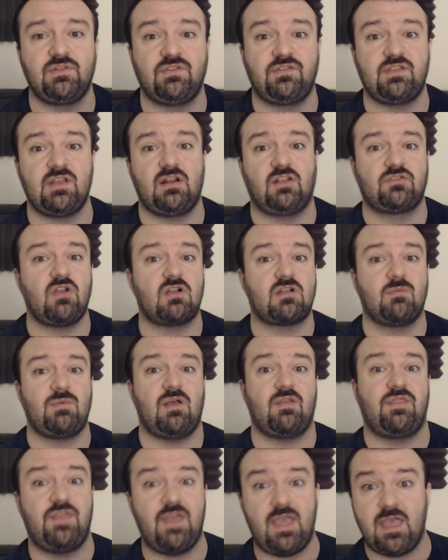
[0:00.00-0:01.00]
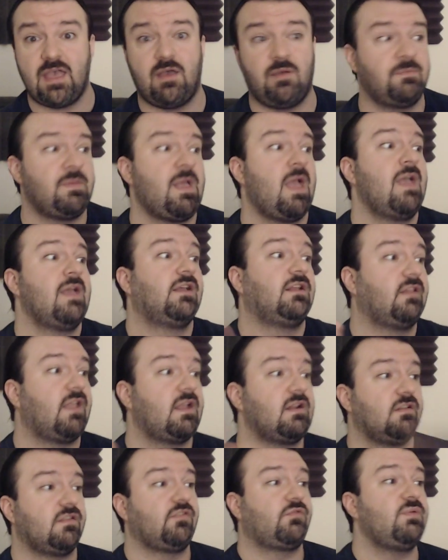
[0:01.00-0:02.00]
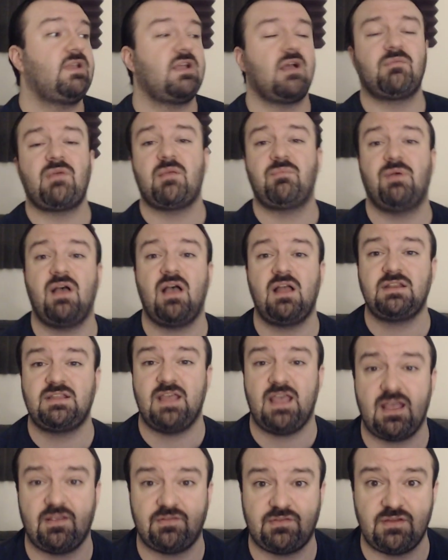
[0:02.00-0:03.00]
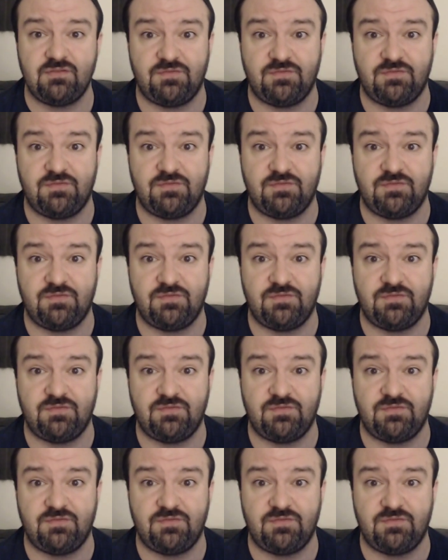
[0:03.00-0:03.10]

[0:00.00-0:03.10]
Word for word: Instead, I'll talk about them later this week on my podcast.